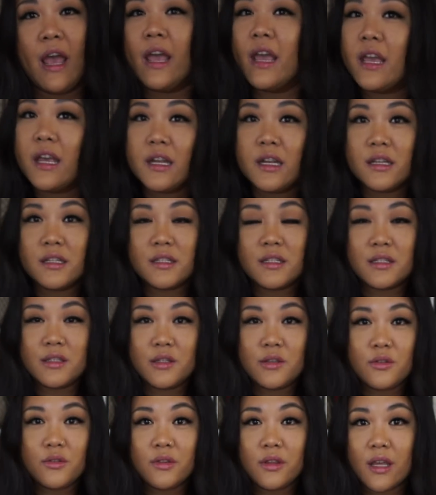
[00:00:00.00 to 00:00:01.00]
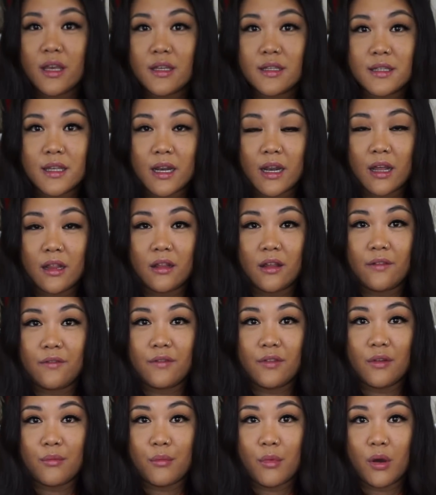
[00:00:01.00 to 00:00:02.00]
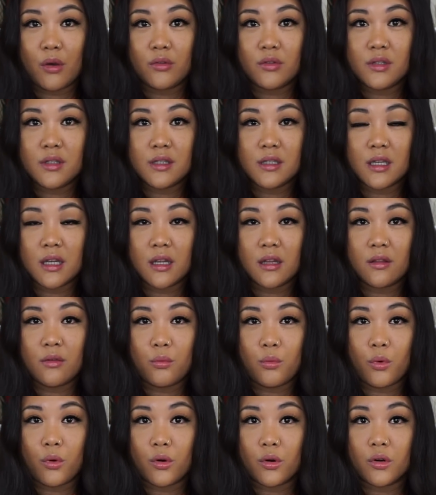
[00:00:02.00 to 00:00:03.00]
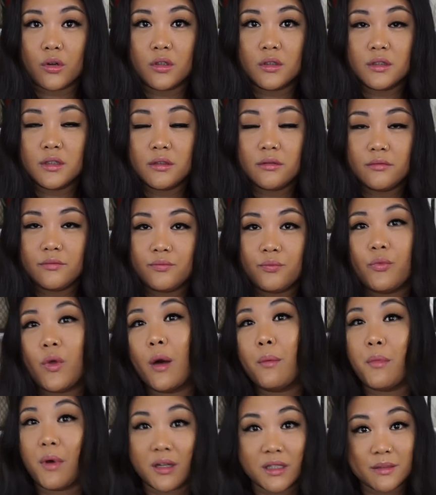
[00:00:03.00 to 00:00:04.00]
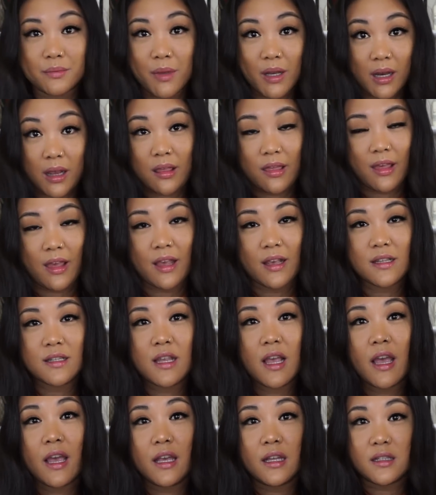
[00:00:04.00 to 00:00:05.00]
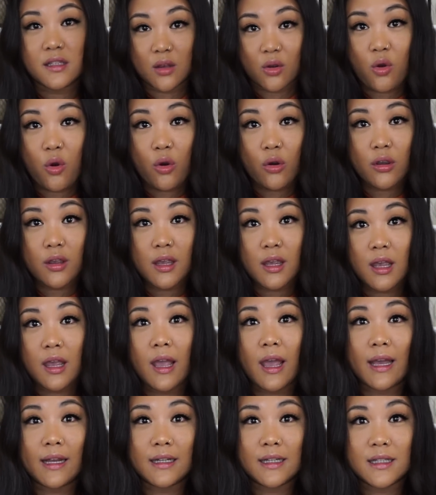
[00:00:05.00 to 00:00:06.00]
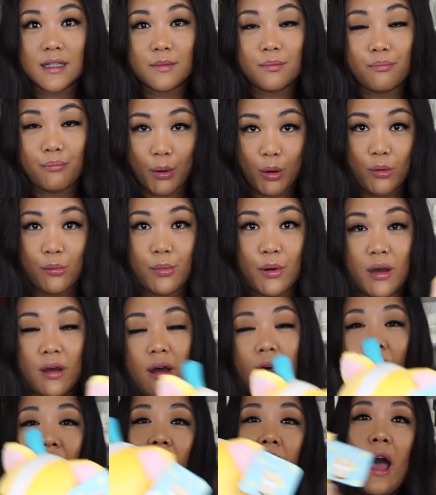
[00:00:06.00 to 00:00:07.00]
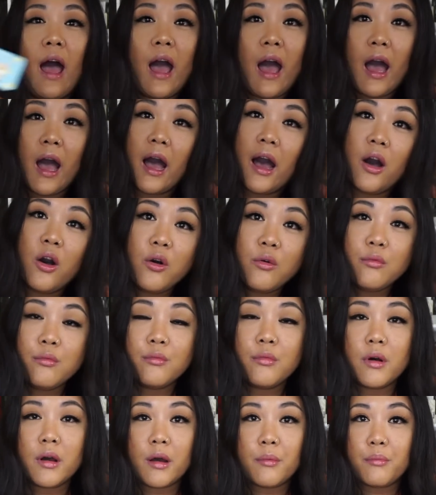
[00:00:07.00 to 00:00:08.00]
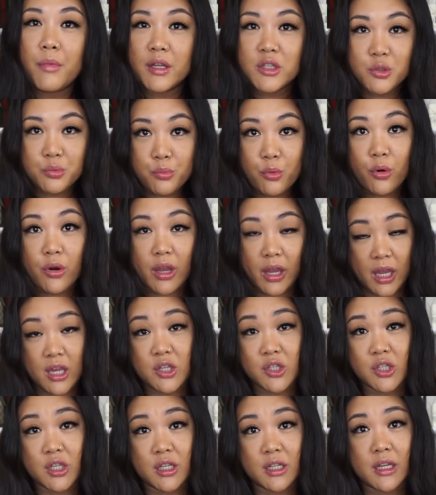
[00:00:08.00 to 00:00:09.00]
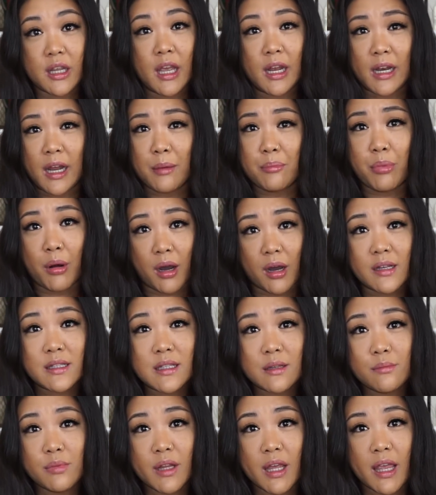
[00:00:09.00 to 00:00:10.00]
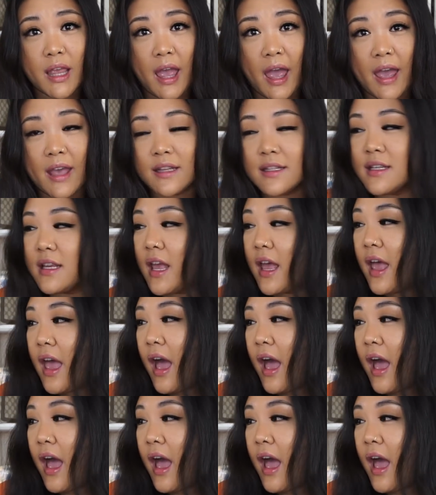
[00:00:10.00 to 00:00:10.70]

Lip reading: It is two things that I love the most in the world, amongst many things. It's a corgi and it's boba. How much more Asian can I possibly get?